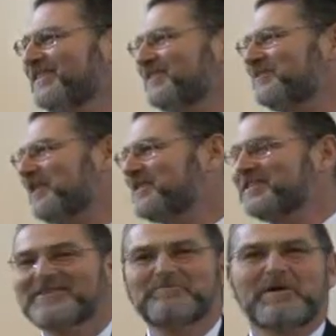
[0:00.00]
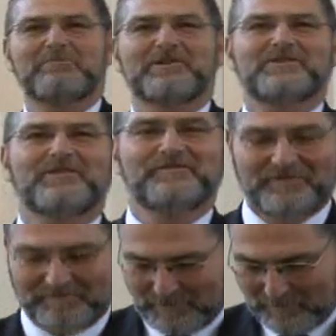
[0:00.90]
friends, members of
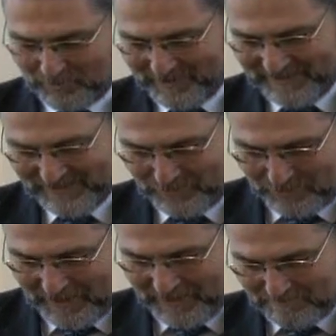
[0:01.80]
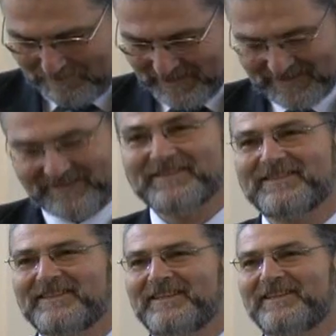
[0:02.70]
Promoting Enduring Peace.
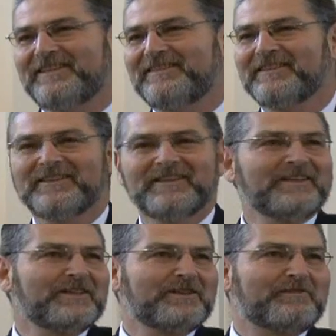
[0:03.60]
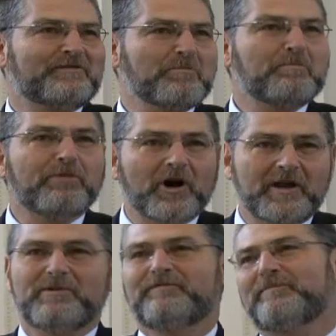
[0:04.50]
Indeed, from the
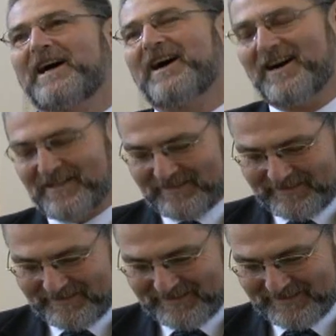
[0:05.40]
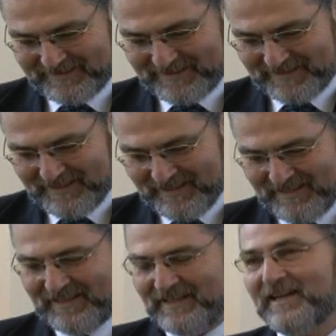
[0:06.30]
bottom of my heart,
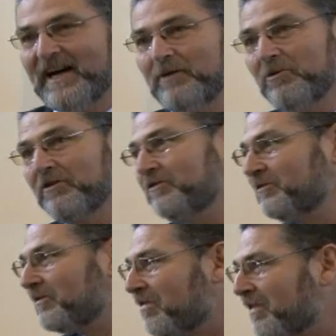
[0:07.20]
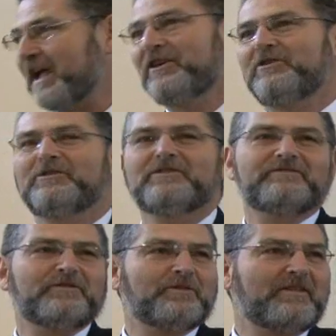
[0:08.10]
I want to thank you
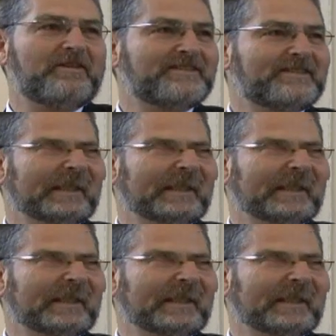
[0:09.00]
for this